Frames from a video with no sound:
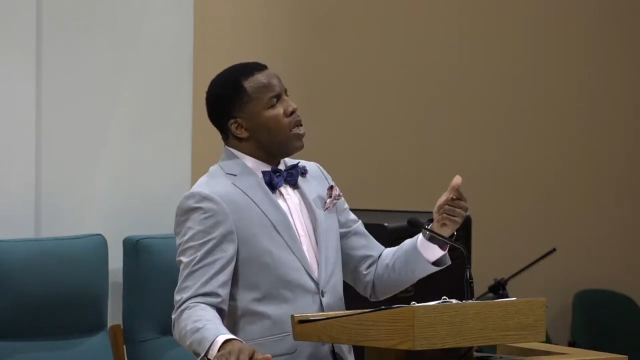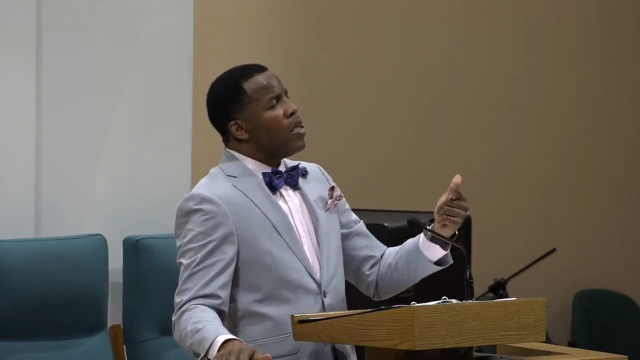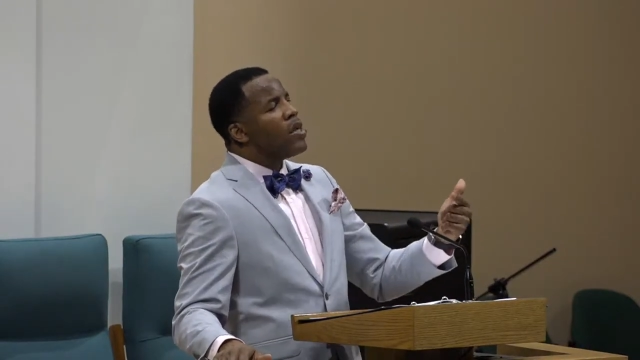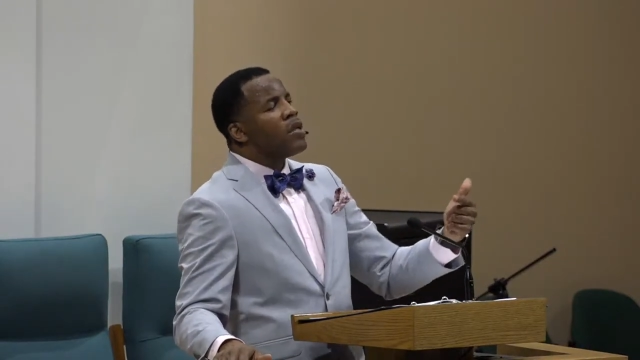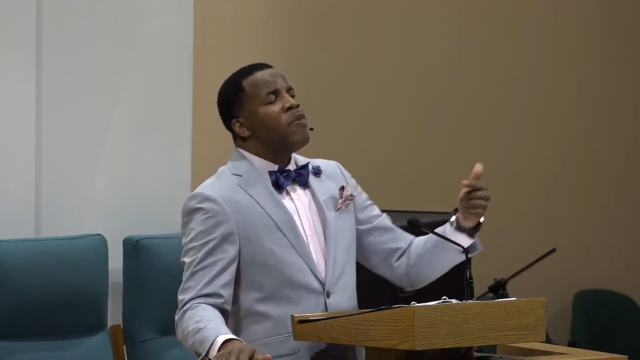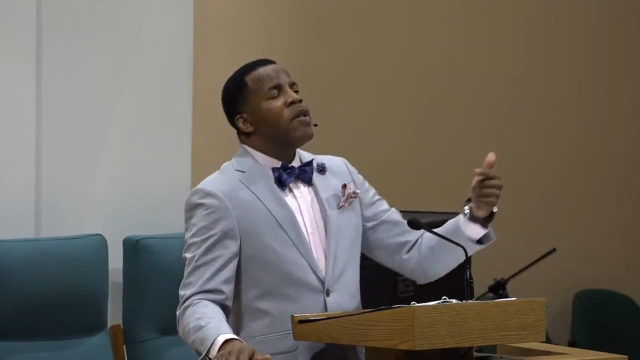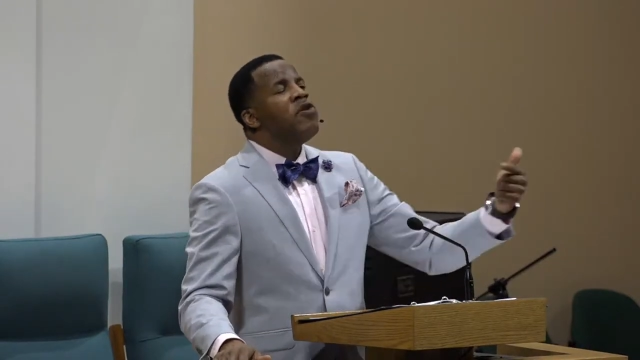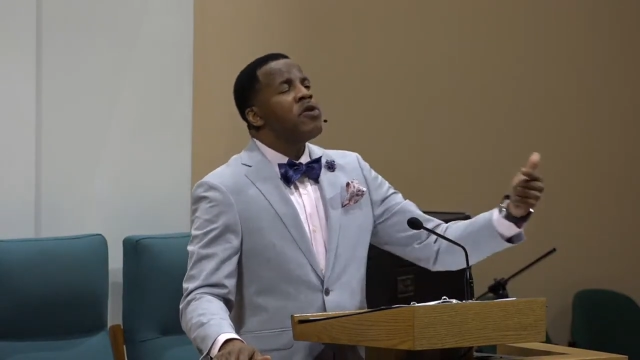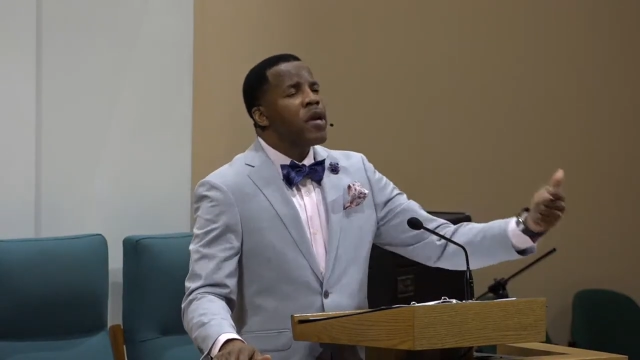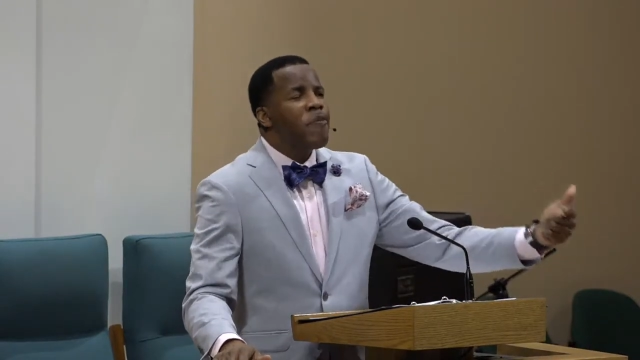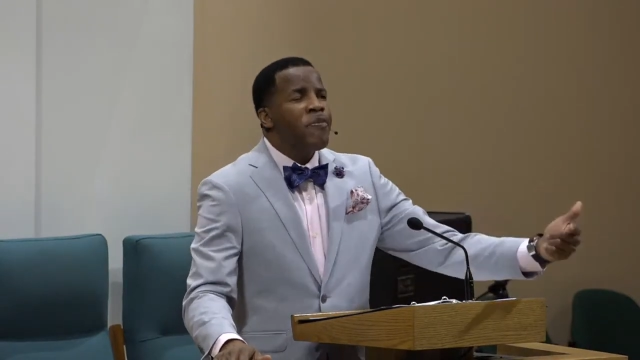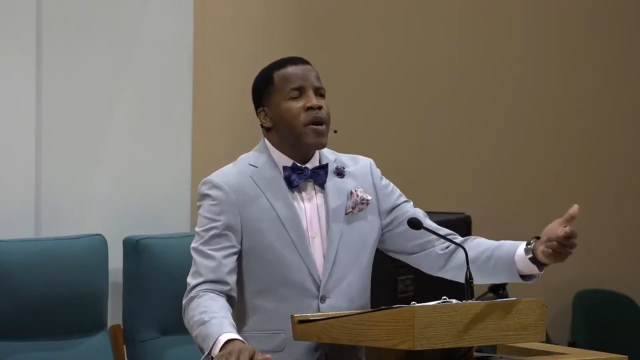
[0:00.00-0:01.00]
that when you
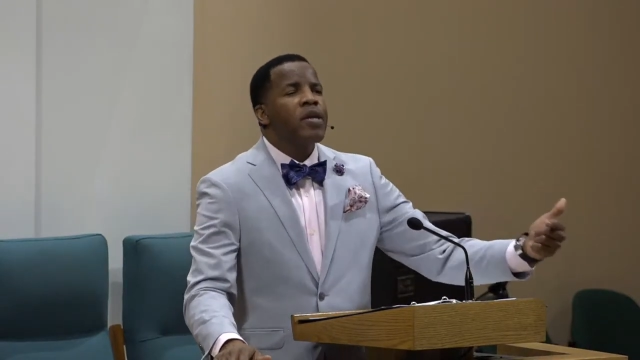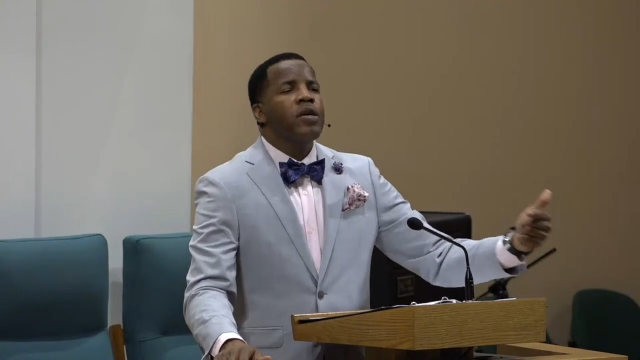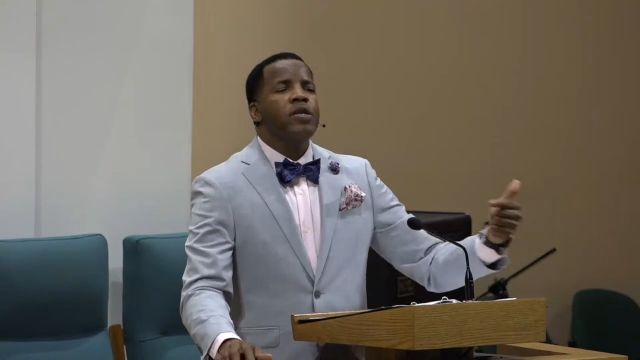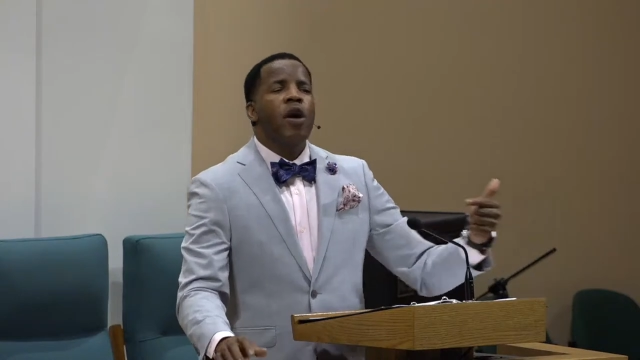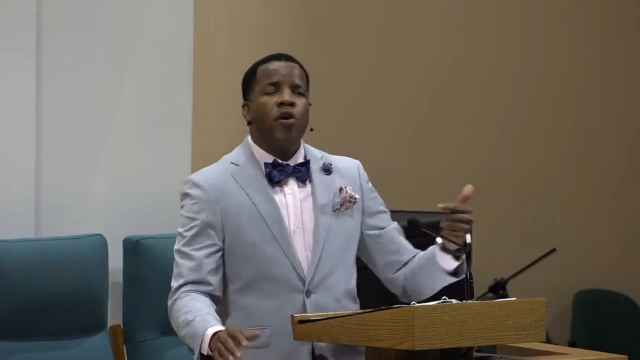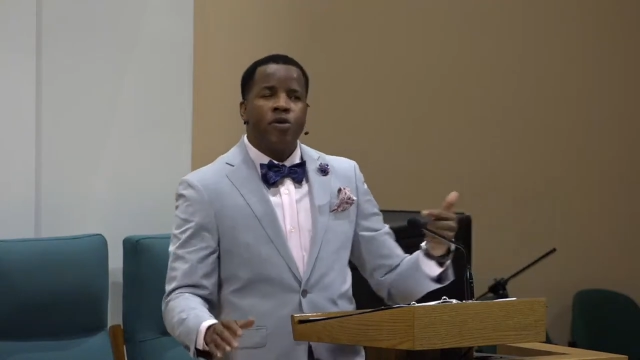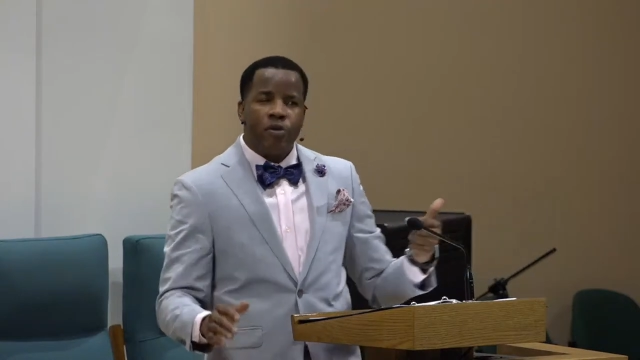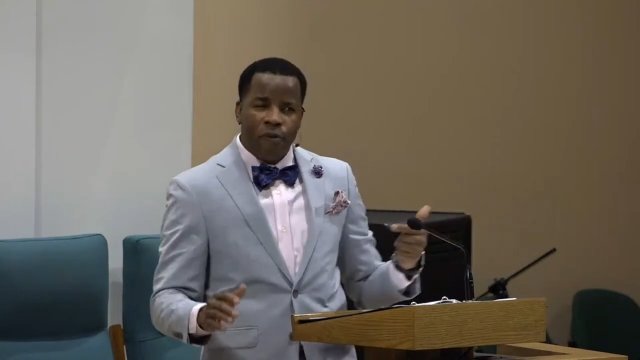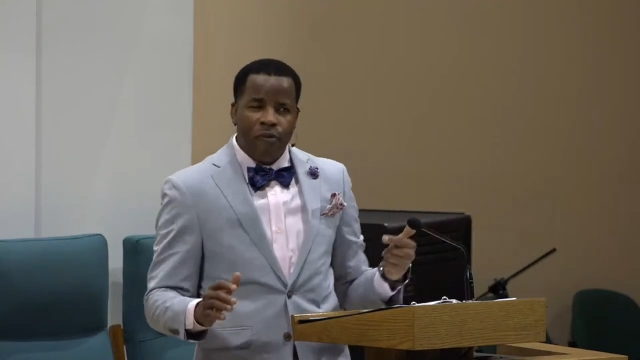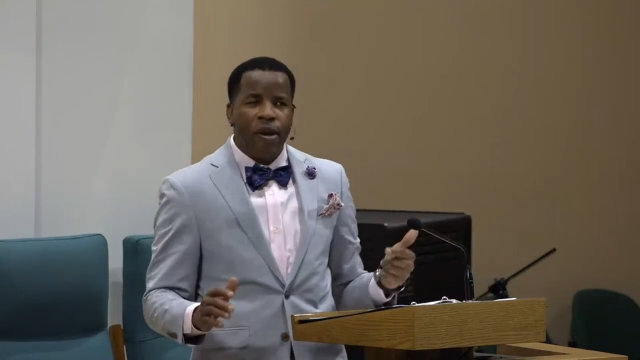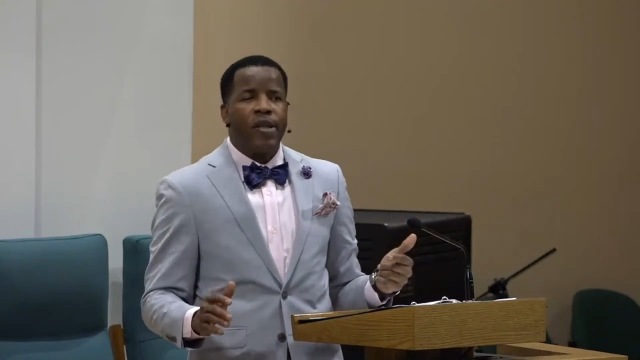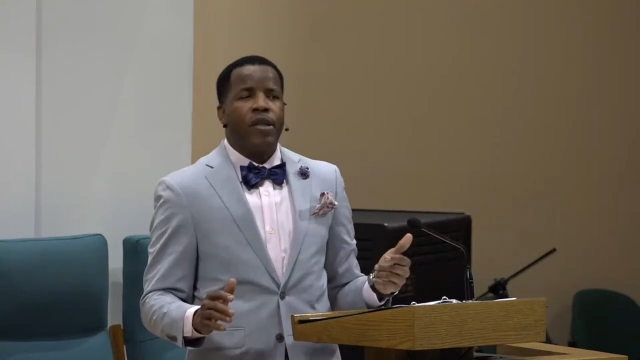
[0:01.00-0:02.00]
get pregnant out of
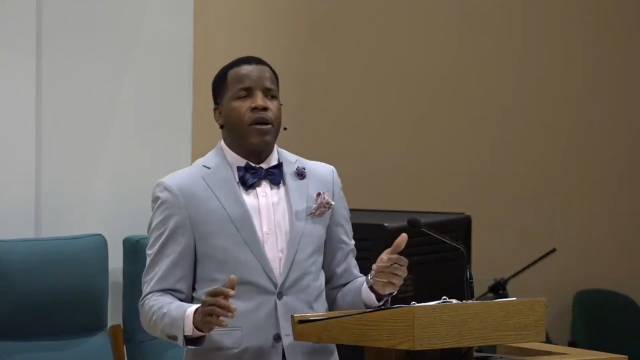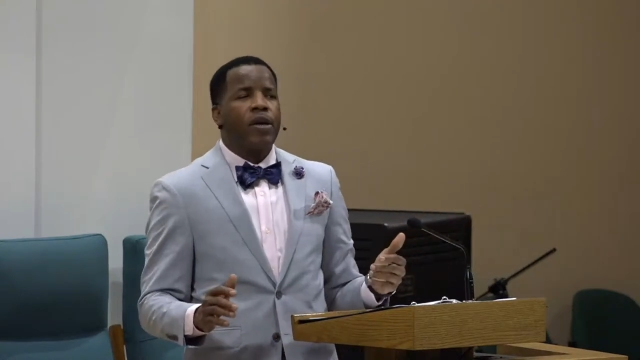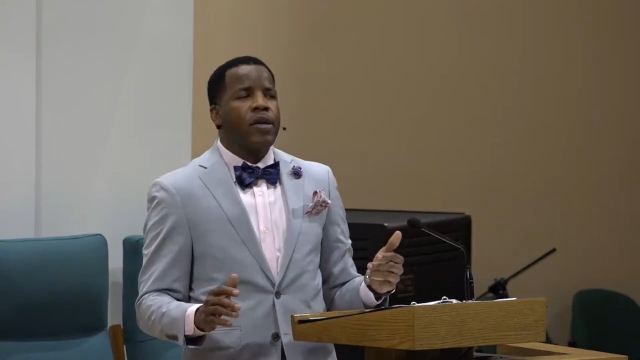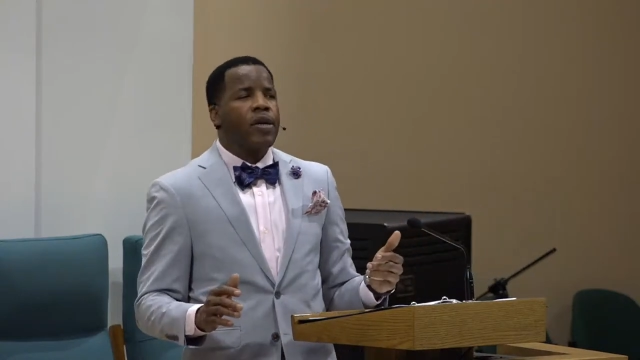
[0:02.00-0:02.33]
wedlock,